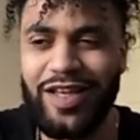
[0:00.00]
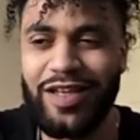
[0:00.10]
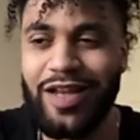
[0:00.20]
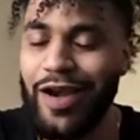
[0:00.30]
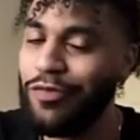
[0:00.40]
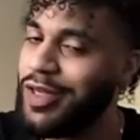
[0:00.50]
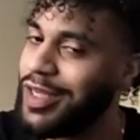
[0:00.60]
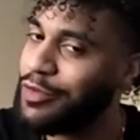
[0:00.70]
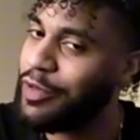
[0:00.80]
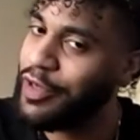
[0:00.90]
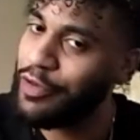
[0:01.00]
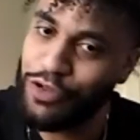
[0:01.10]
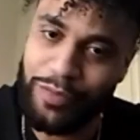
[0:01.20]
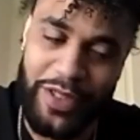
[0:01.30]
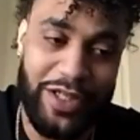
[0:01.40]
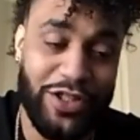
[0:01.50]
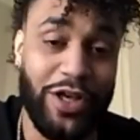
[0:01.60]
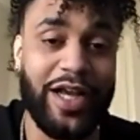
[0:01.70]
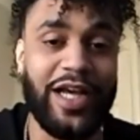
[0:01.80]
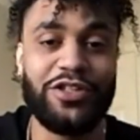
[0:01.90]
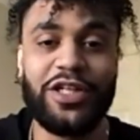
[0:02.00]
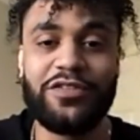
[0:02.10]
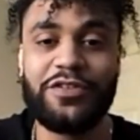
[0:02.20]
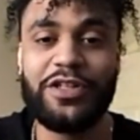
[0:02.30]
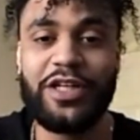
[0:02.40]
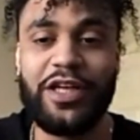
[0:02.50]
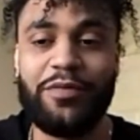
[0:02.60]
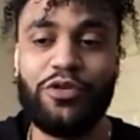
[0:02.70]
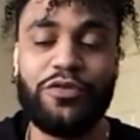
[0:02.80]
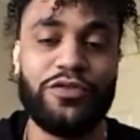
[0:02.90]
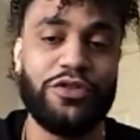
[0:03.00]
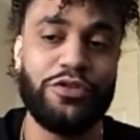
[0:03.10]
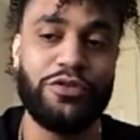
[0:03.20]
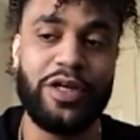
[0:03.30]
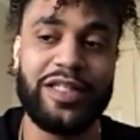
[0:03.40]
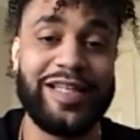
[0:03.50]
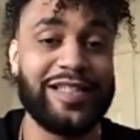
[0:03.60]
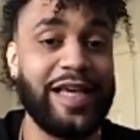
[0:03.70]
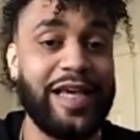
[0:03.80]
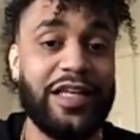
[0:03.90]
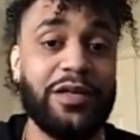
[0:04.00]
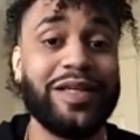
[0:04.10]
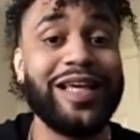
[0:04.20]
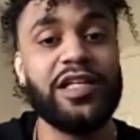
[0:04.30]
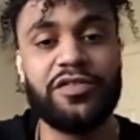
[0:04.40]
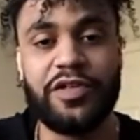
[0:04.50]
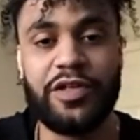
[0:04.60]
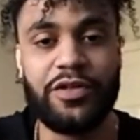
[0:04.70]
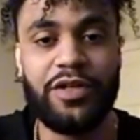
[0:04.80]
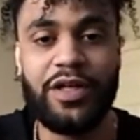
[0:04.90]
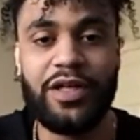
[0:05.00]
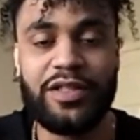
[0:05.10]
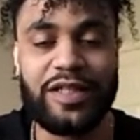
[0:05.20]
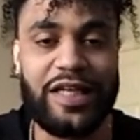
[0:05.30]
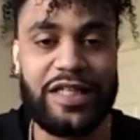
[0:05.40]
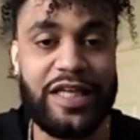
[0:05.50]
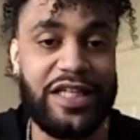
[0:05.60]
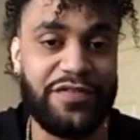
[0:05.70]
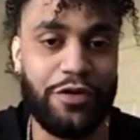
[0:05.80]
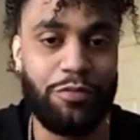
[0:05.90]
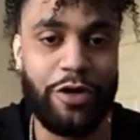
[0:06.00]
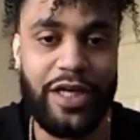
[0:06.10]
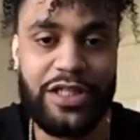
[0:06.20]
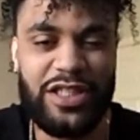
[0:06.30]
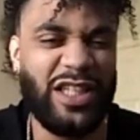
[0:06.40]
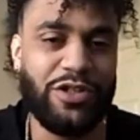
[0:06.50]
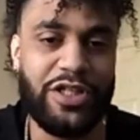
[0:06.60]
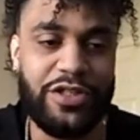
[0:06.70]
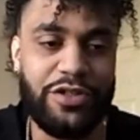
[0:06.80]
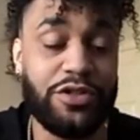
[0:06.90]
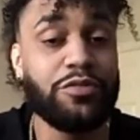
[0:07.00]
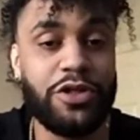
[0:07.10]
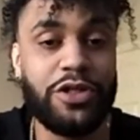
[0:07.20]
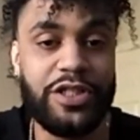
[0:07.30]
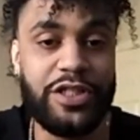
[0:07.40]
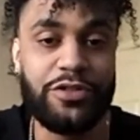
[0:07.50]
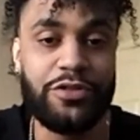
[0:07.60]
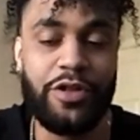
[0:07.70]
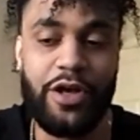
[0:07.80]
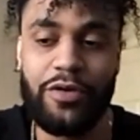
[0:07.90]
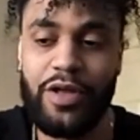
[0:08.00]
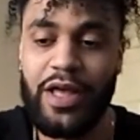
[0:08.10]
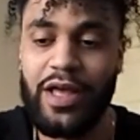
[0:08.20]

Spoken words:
then I didn't really like the way they were using me, so I got transferred and moved to Texas A&M Kingsville. It's a Kingsville branch. It's a little D2. It's a real good D2 though.